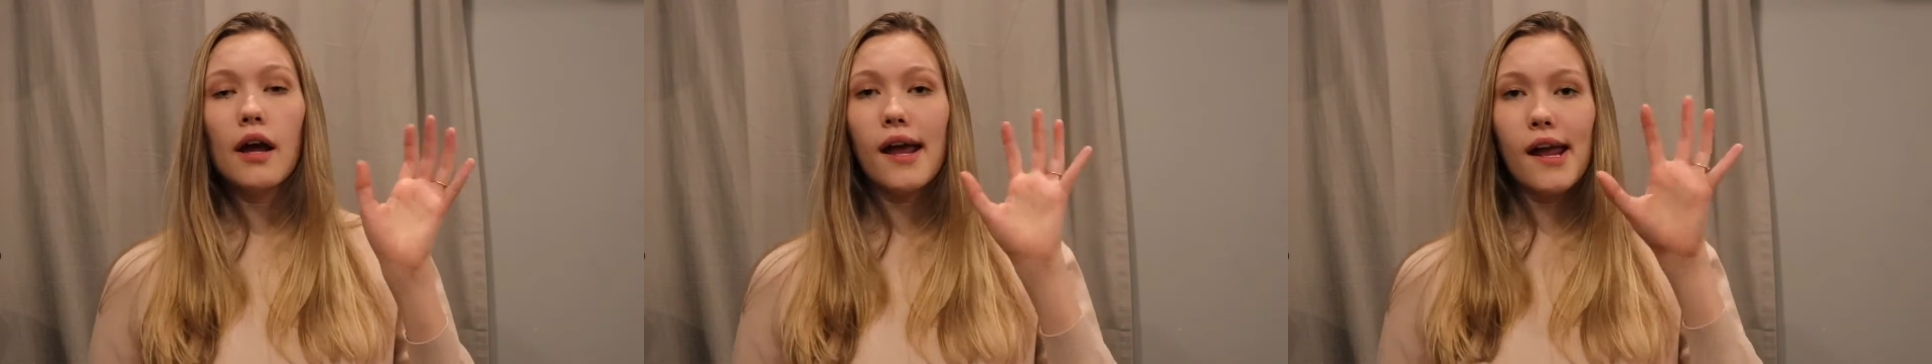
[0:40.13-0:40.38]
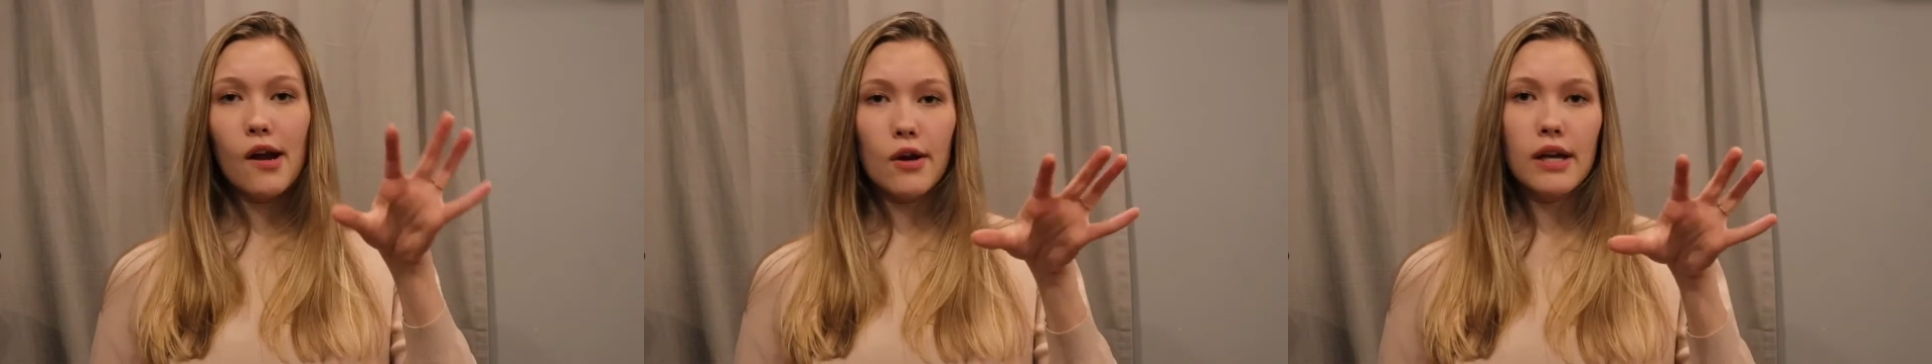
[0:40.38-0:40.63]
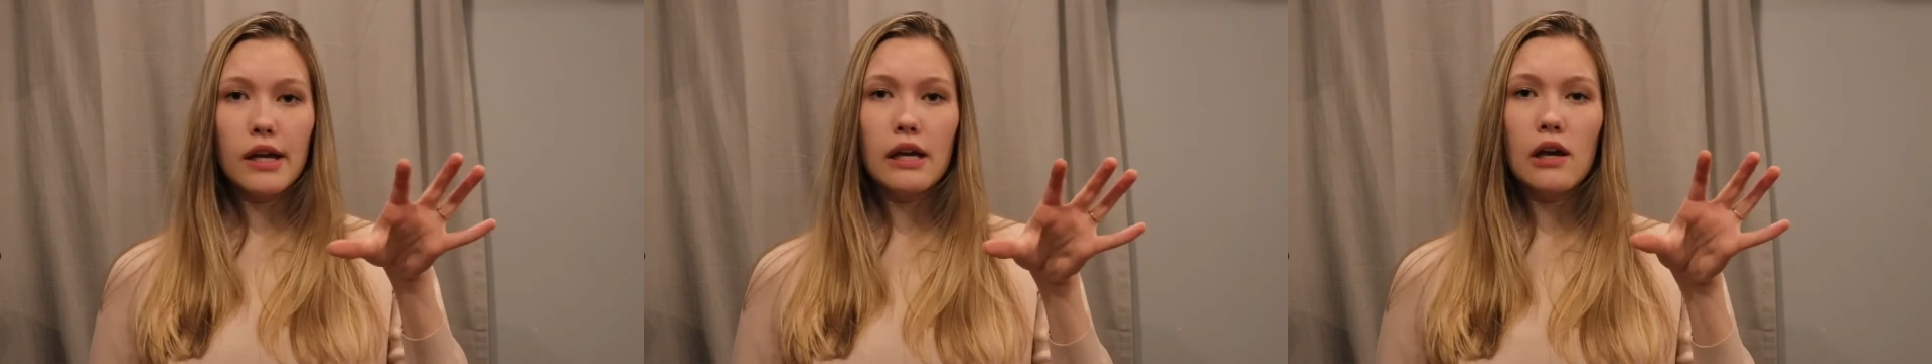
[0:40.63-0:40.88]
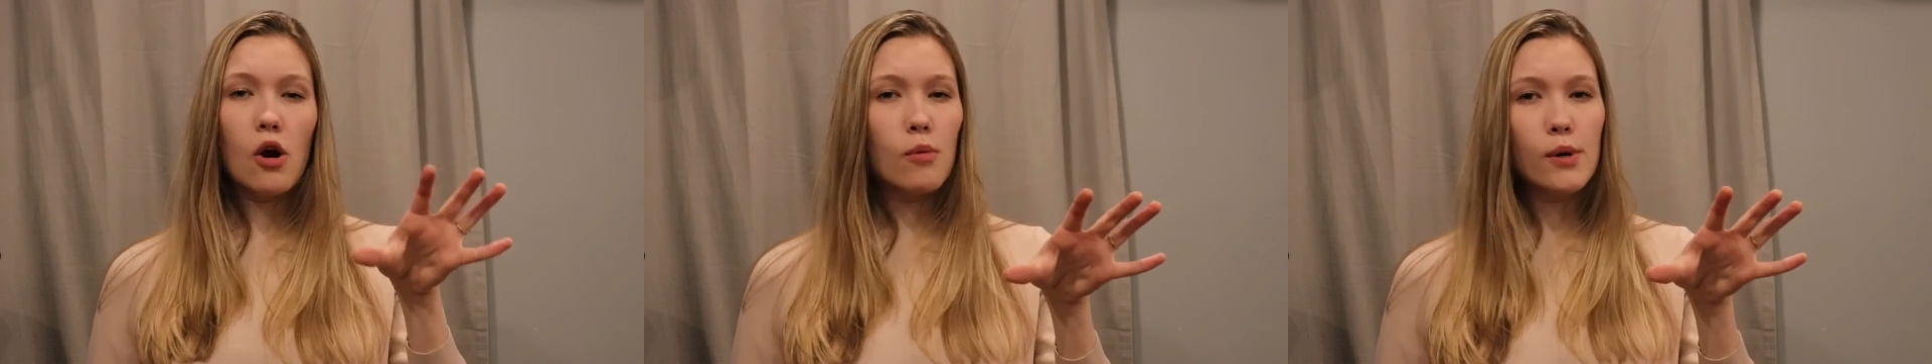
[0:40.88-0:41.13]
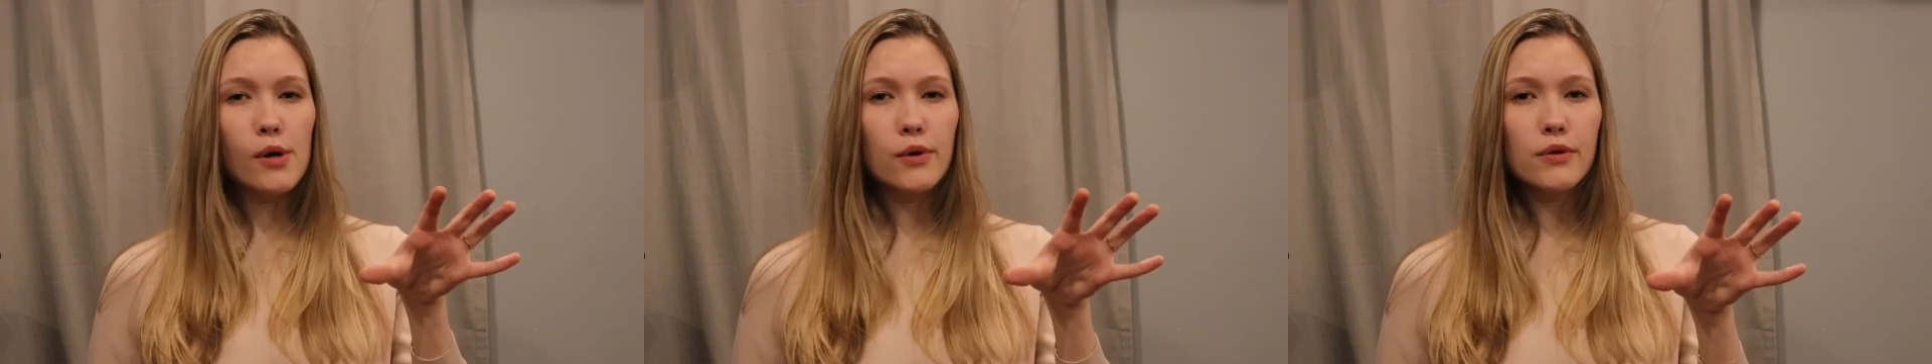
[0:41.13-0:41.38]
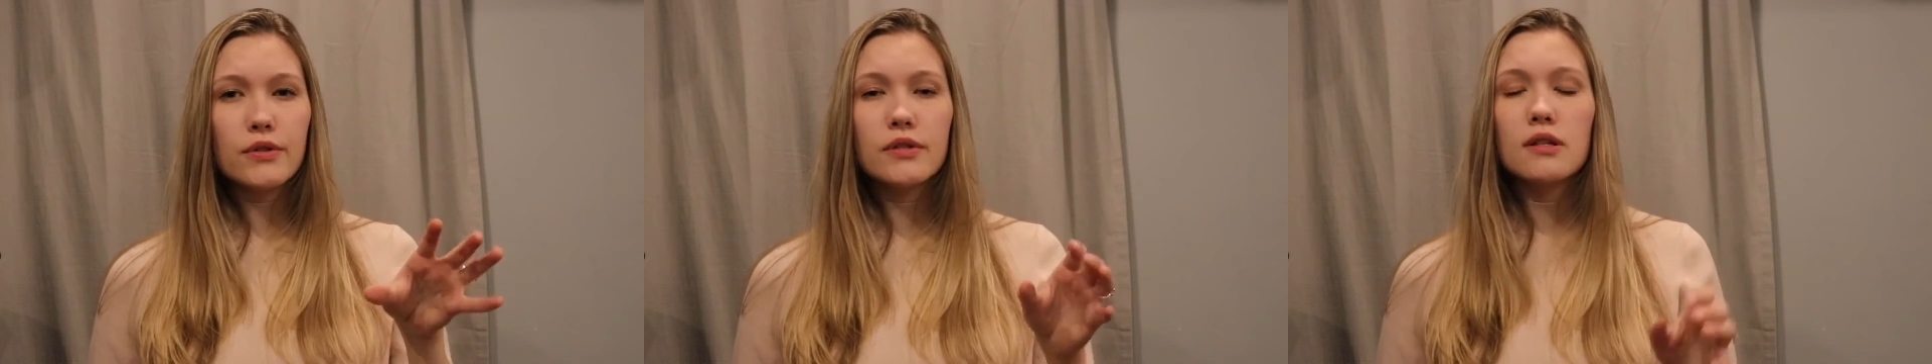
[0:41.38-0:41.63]
airy
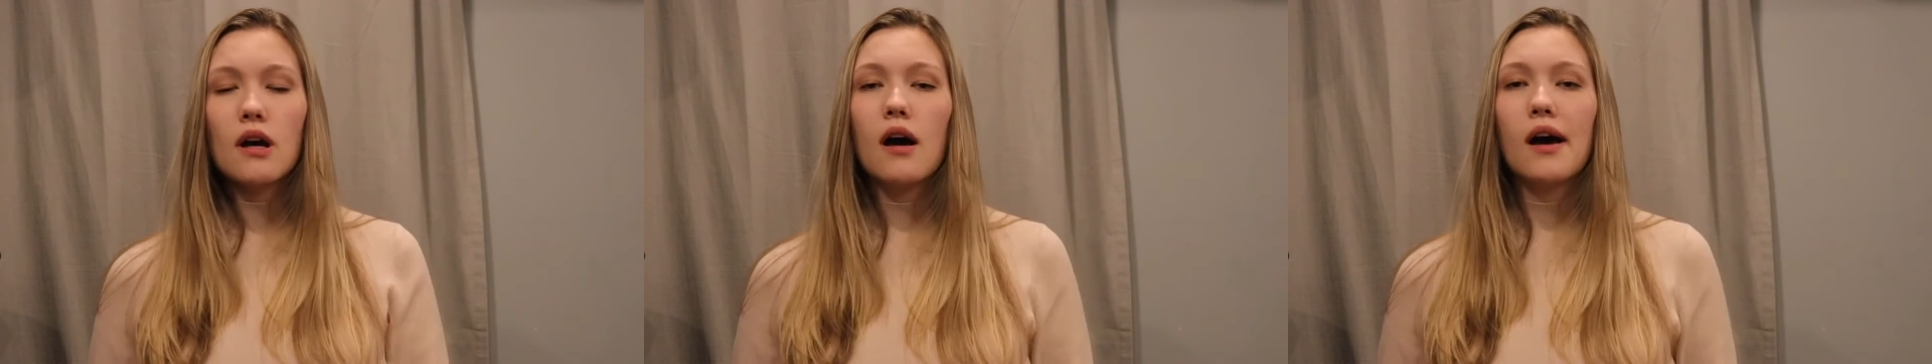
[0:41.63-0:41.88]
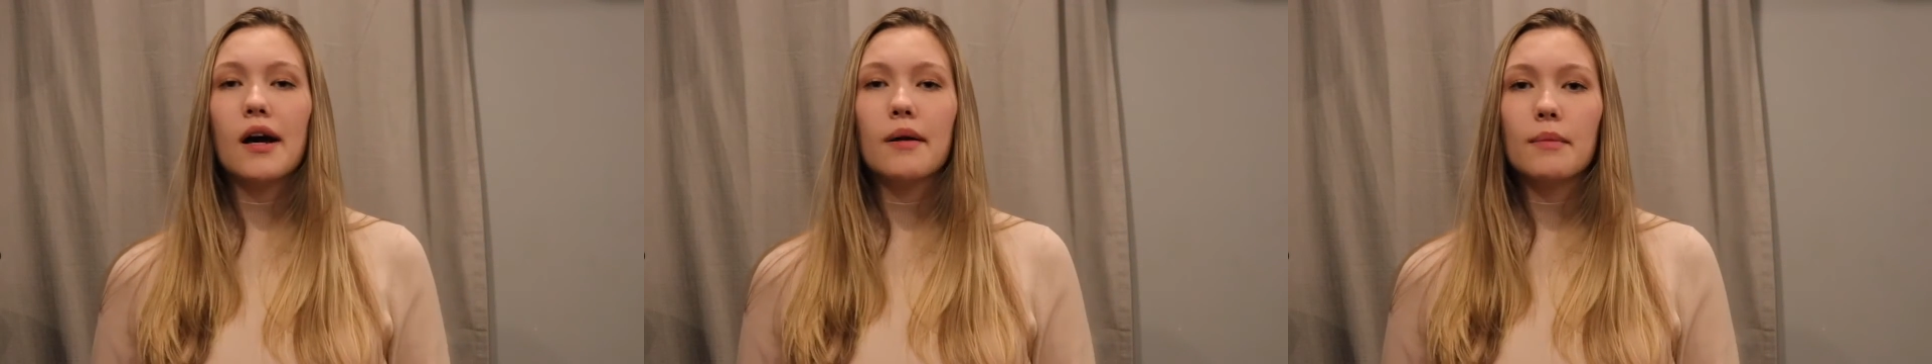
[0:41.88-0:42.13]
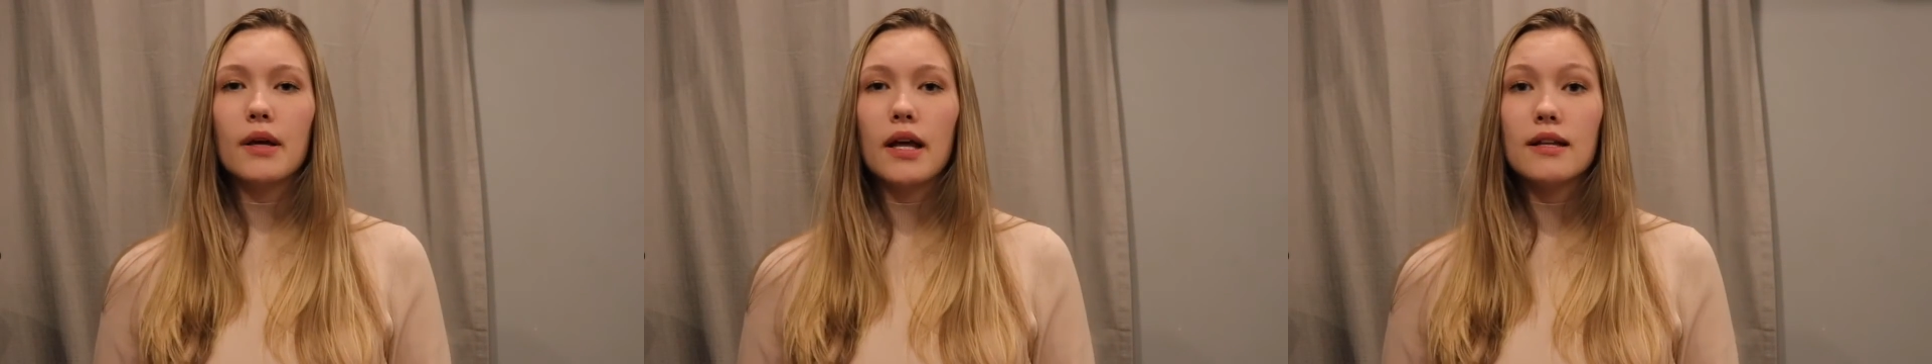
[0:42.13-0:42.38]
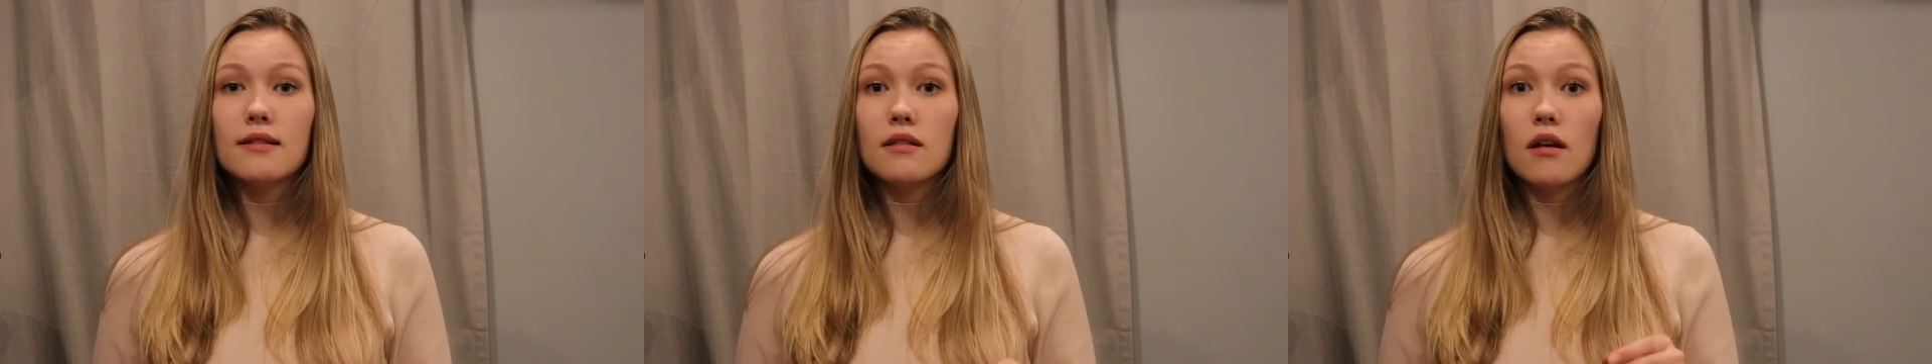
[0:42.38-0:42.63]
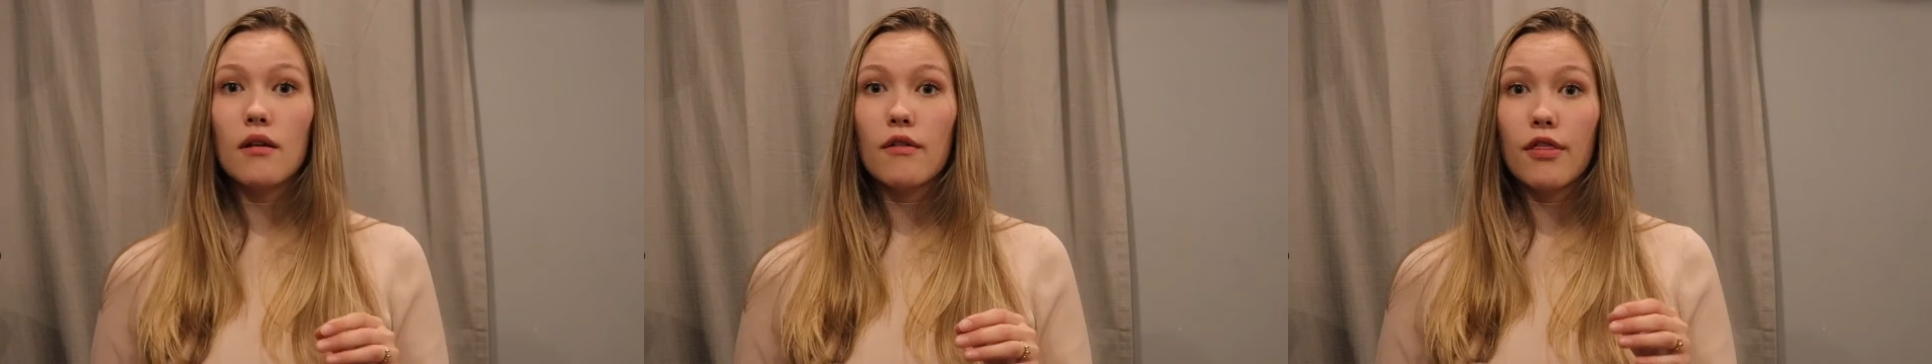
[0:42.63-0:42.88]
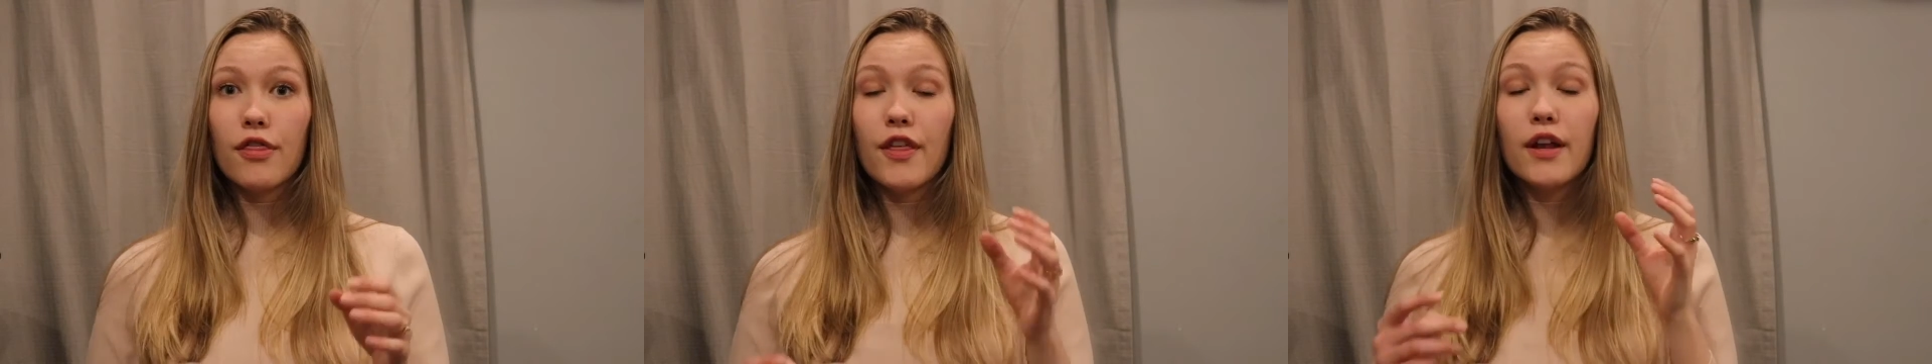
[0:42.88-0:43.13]
almost, um, and it's
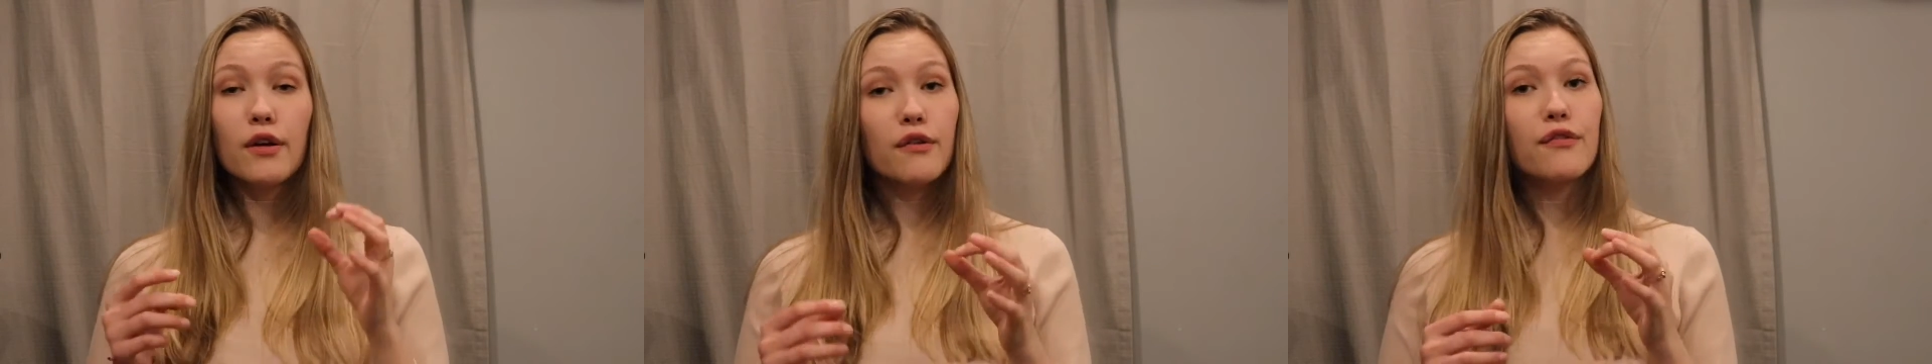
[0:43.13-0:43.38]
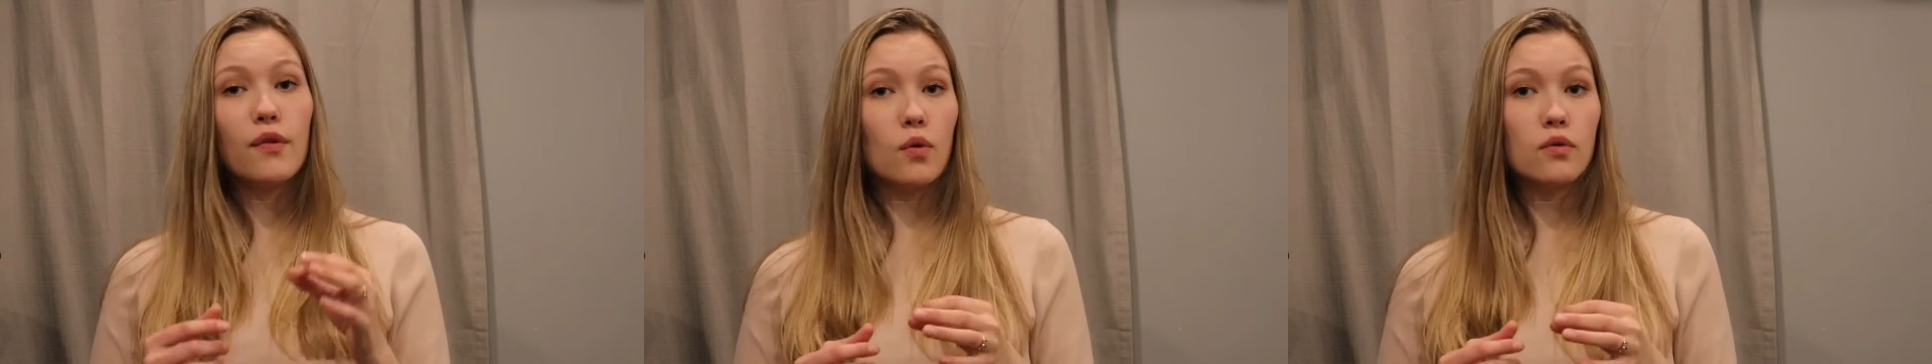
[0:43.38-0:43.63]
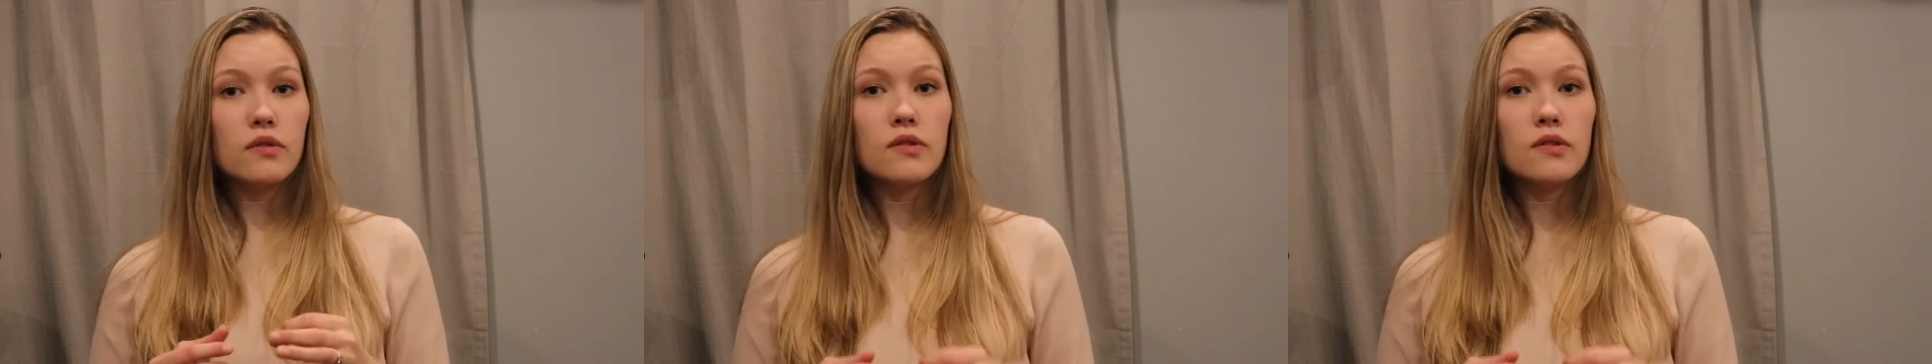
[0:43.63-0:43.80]
thinner folds.